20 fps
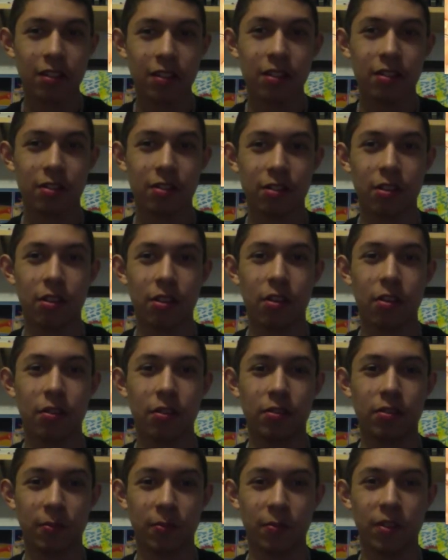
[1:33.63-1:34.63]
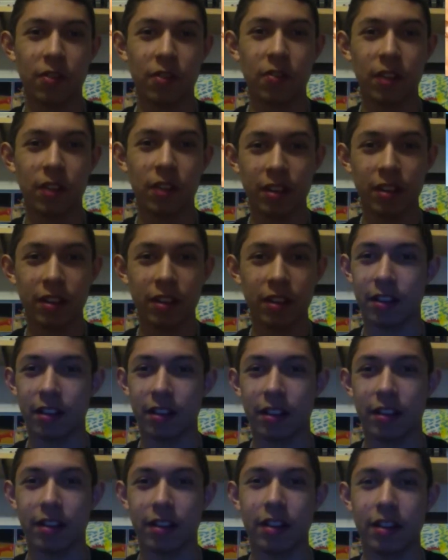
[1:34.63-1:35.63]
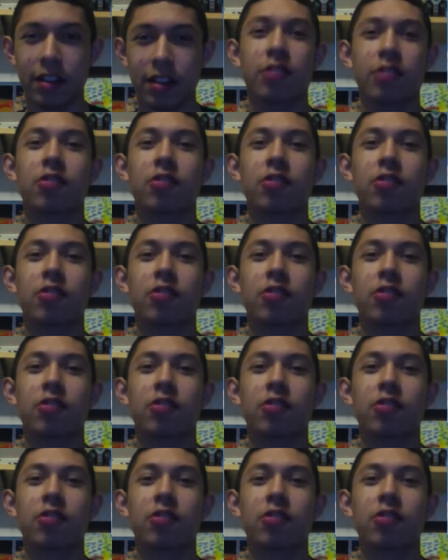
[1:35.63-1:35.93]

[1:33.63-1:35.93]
So, it's a foot race, and there's